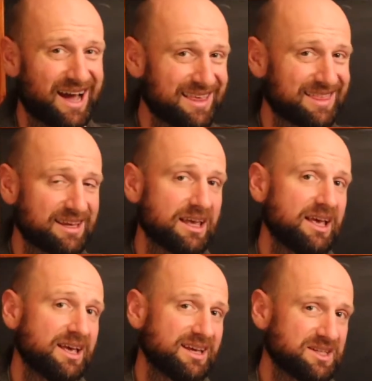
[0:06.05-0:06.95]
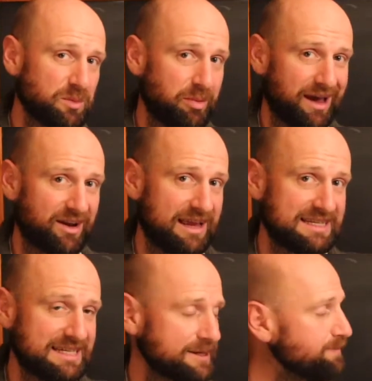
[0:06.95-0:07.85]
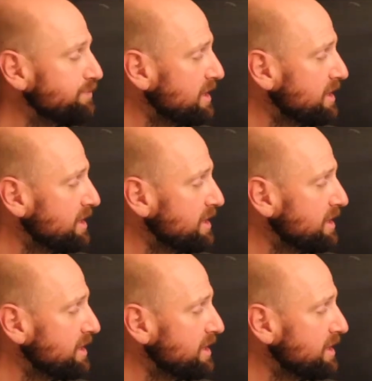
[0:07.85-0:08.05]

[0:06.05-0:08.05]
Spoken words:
I think is a bad idea.